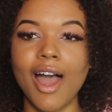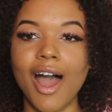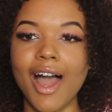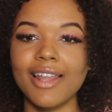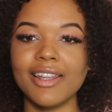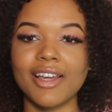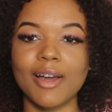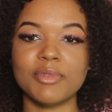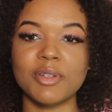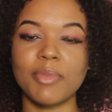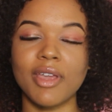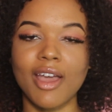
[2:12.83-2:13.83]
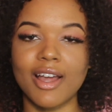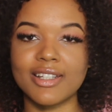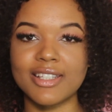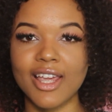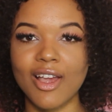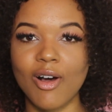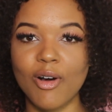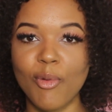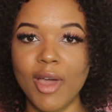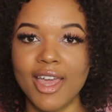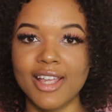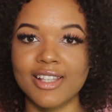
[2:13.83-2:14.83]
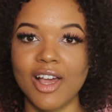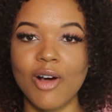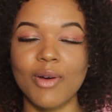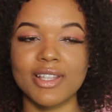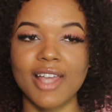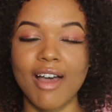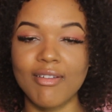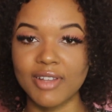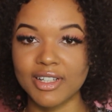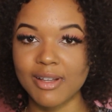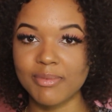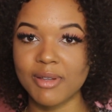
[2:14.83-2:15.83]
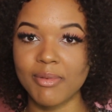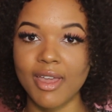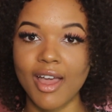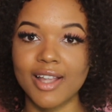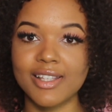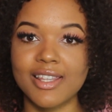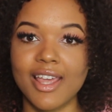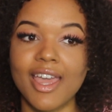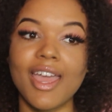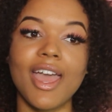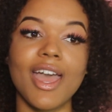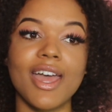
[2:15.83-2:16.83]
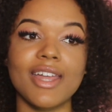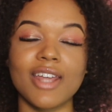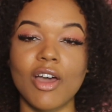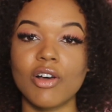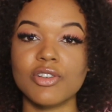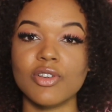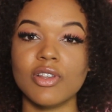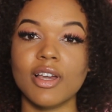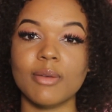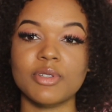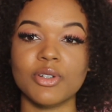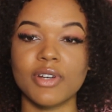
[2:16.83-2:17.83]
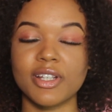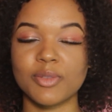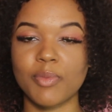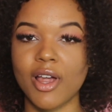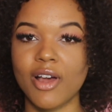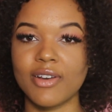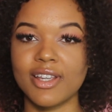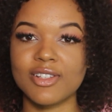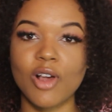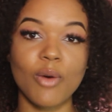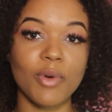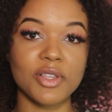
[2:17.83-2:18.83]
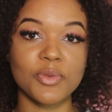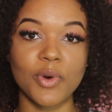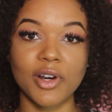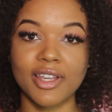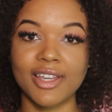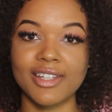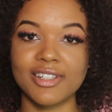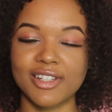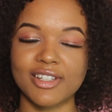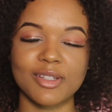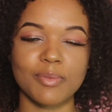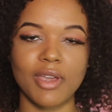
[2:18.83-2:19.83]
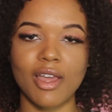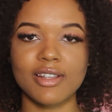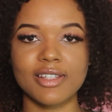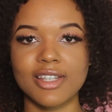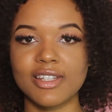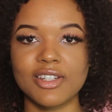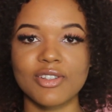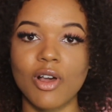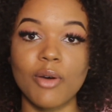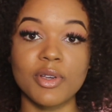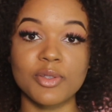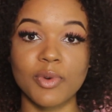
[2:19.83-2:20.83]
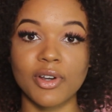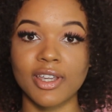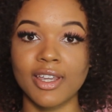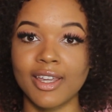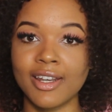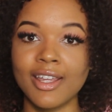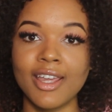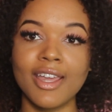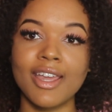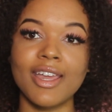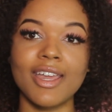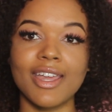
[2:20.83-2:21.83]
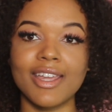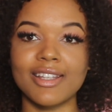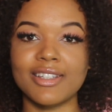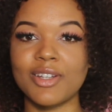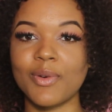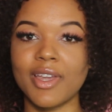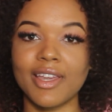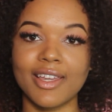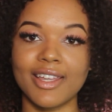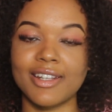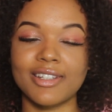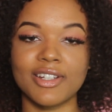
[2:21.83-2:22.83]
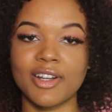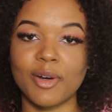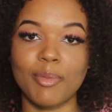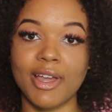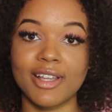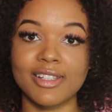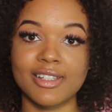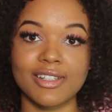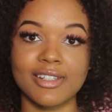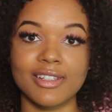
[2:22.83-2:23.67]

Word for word: I look up to Beyonce always. I always have looked up to Beyonce, and I also look up to Chris Brown. He's always working, just as Beyonce. She's always working and doing it to her best.